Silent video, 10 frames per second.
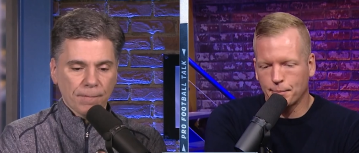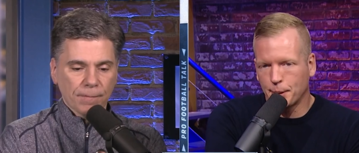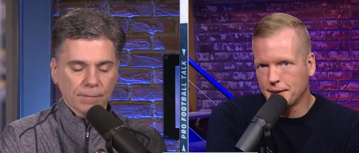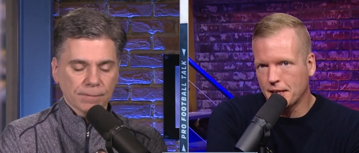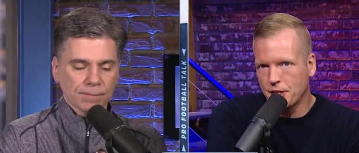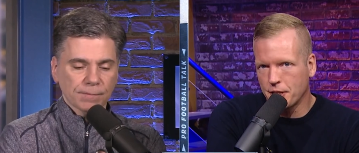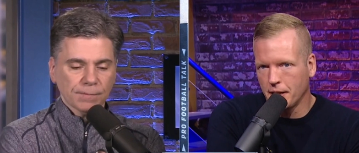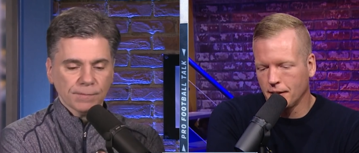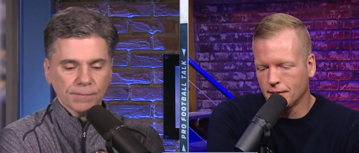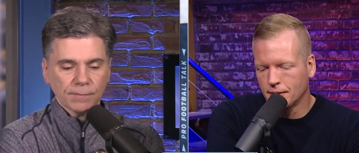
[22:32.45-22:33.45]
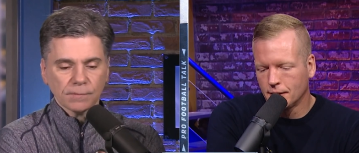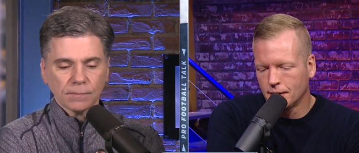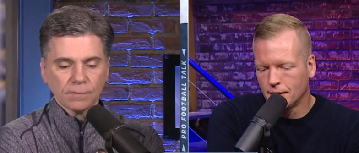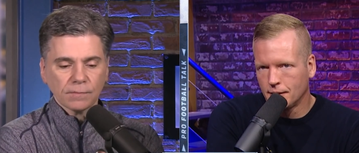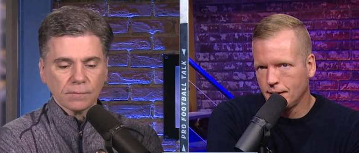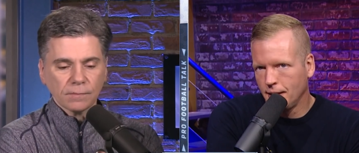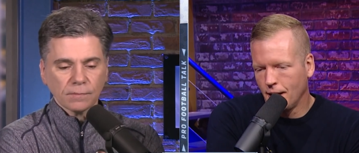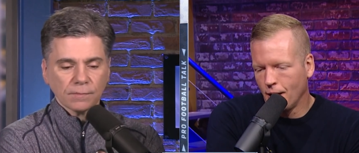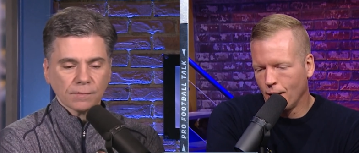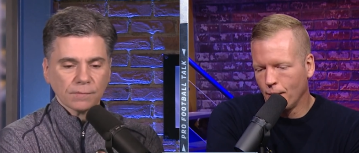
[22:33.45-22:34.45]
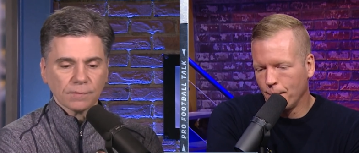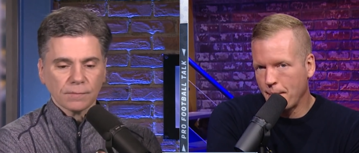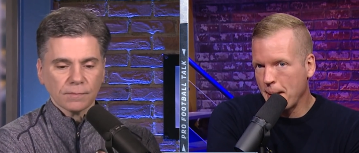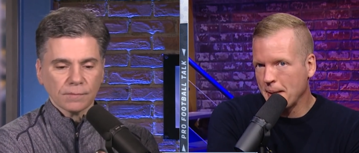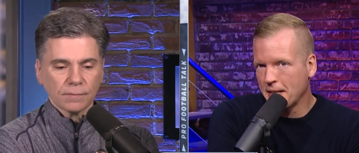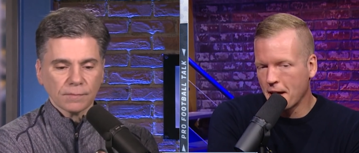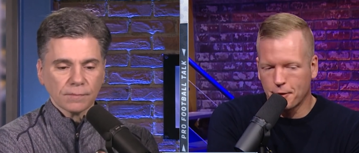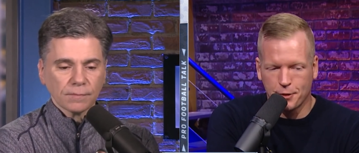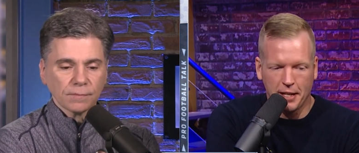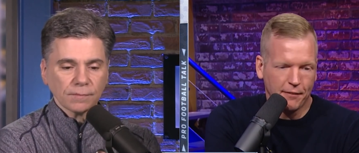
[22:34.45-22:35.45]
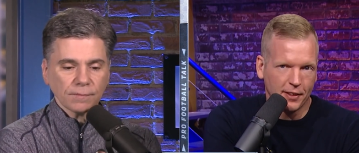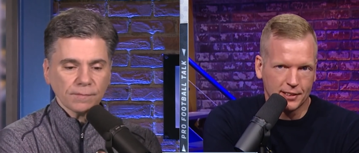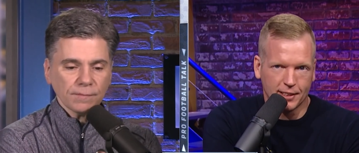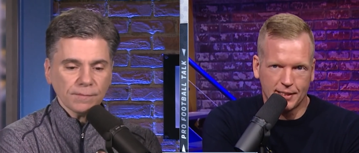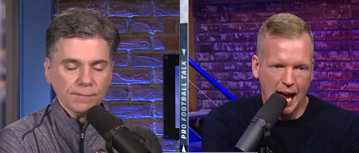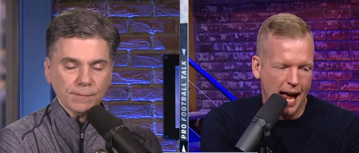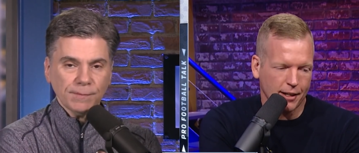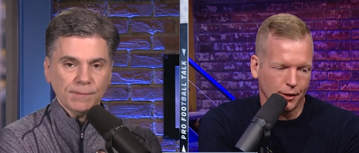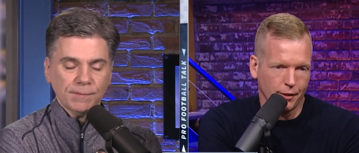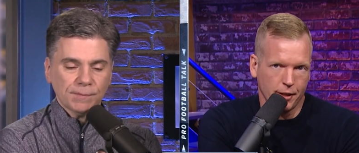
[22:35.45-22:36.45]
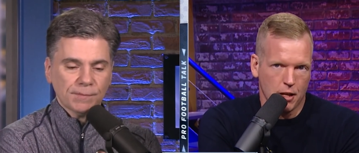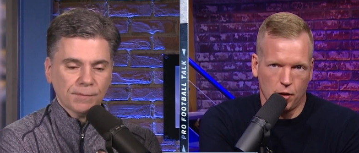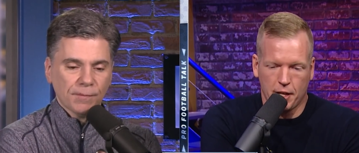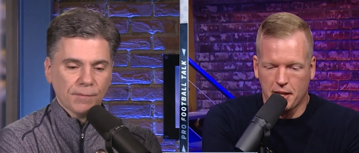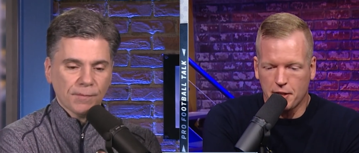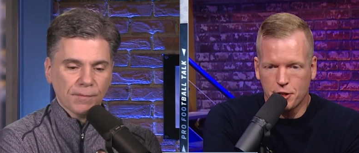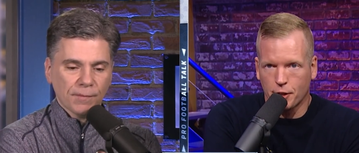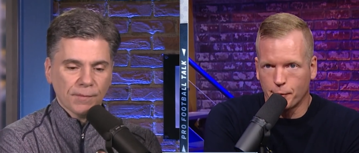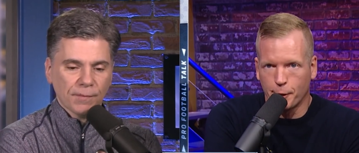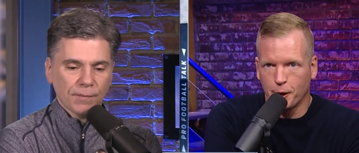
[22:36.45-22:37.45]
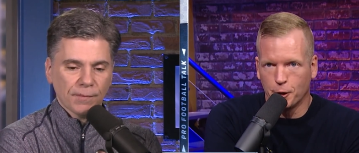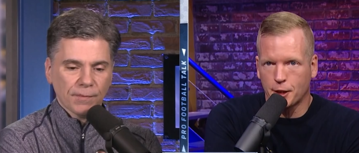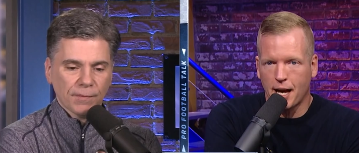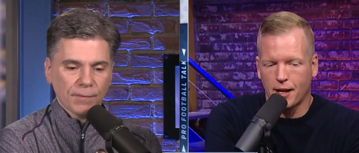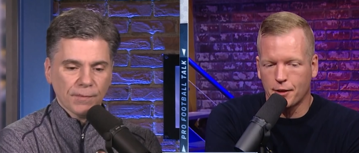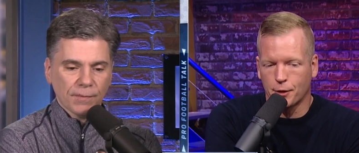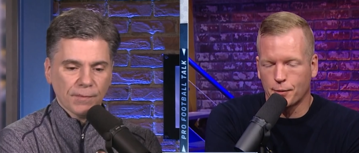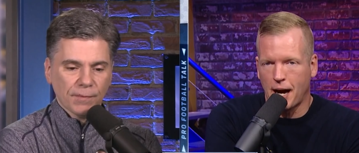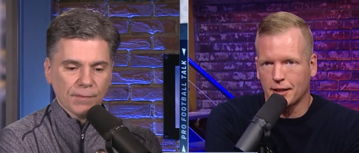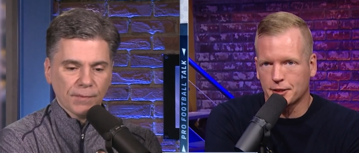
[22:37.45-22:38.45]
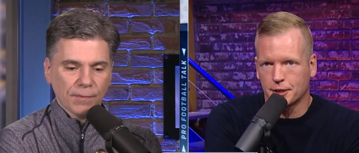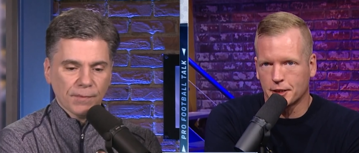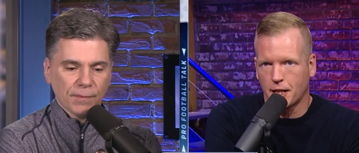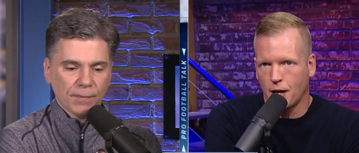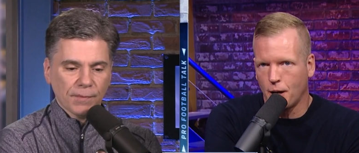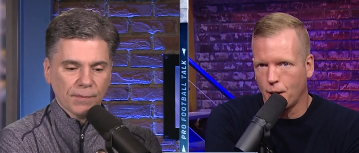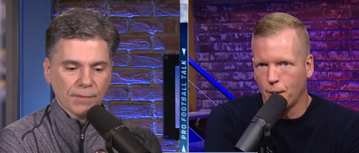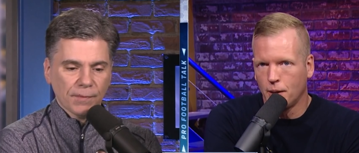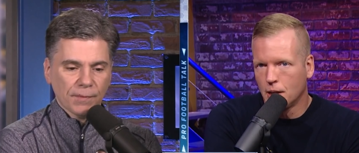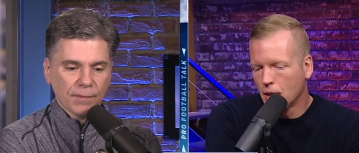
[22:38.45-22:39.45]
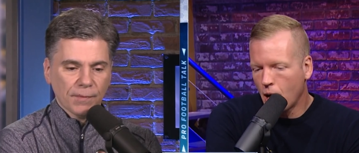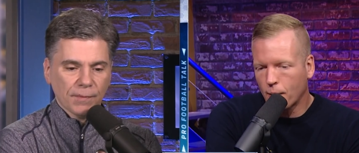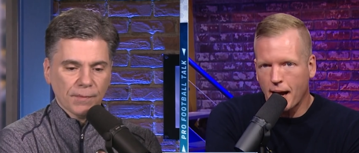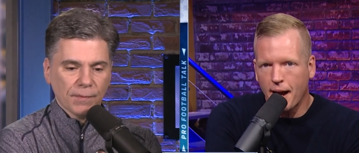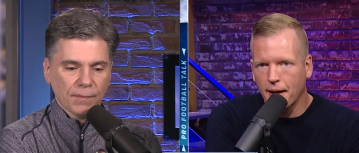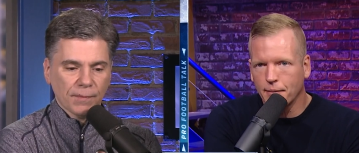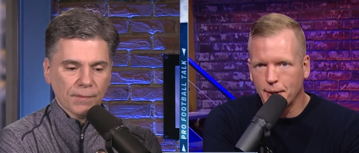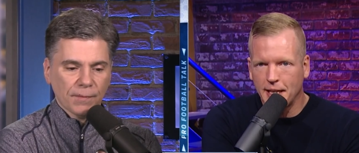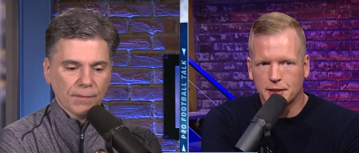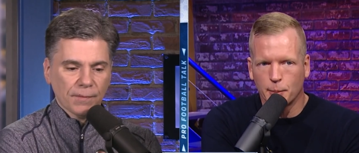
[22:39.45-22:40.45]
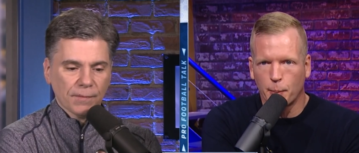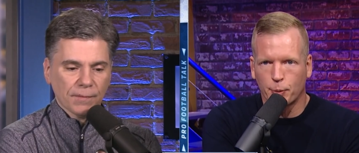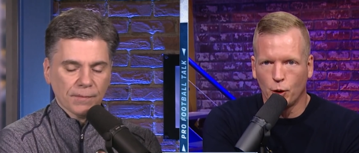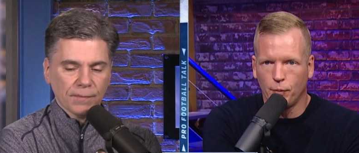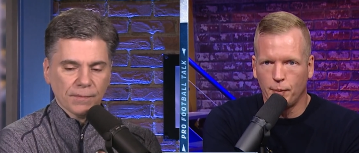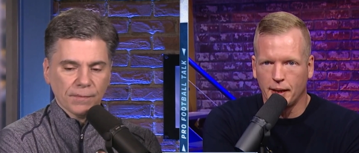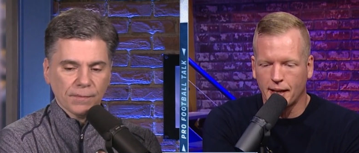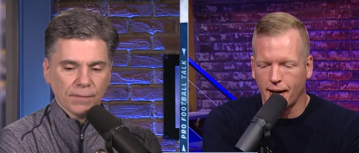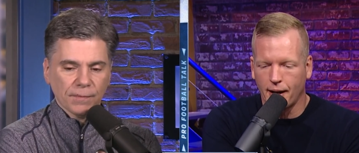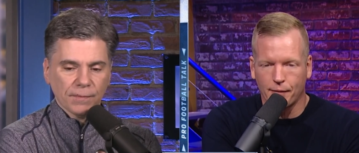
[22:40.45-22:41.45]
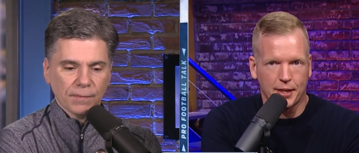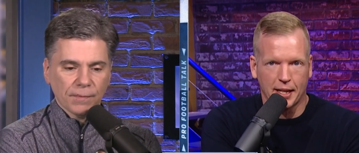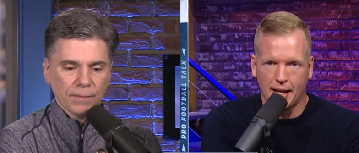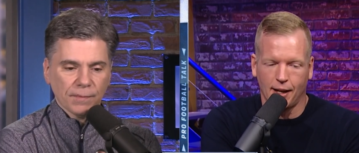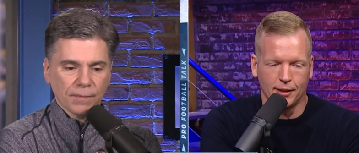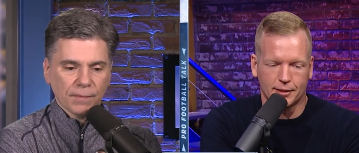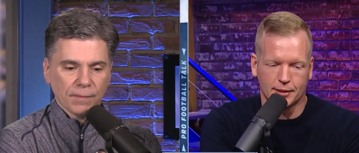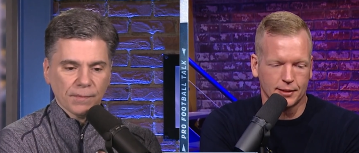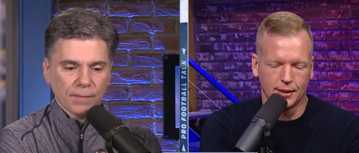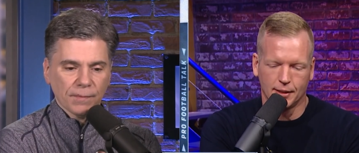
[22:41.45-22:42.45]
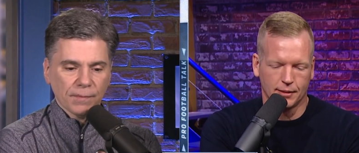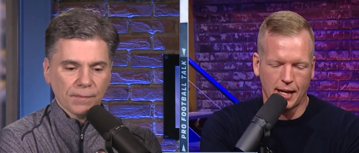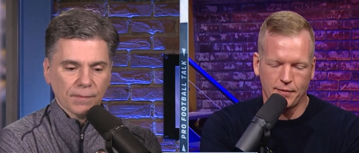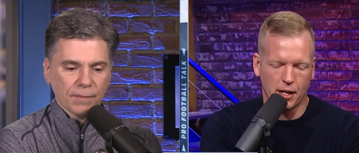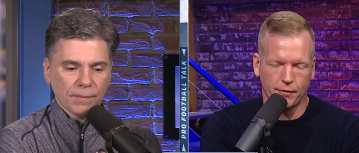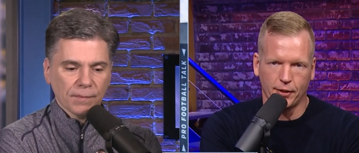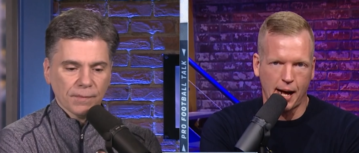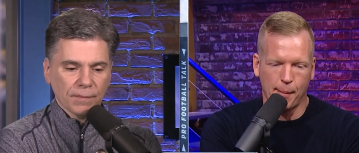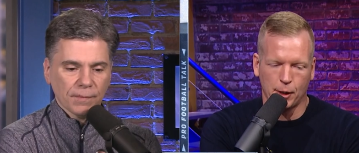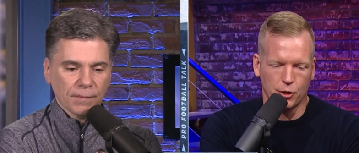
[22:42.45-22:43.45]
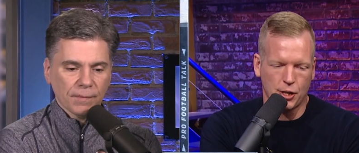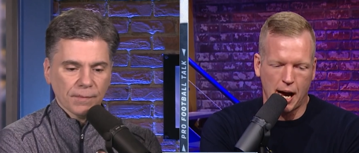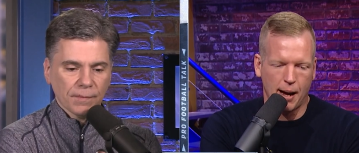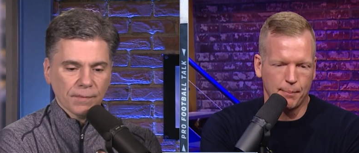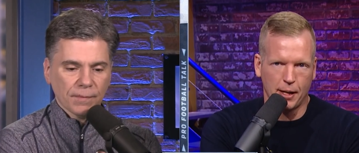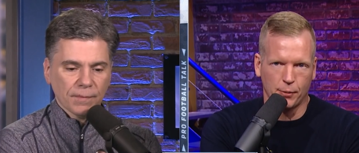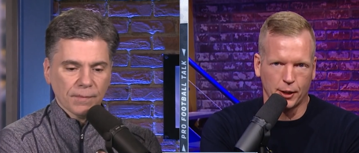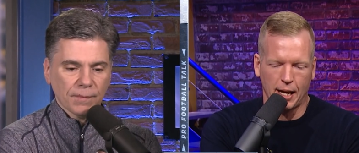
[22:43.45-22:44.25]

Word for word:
Speaker 1: position you know, maybe another defensive tackle. The only things you can really look at on their roster to go, okay, we need some improvement there. Everything else, they've done a phenomenal job. They really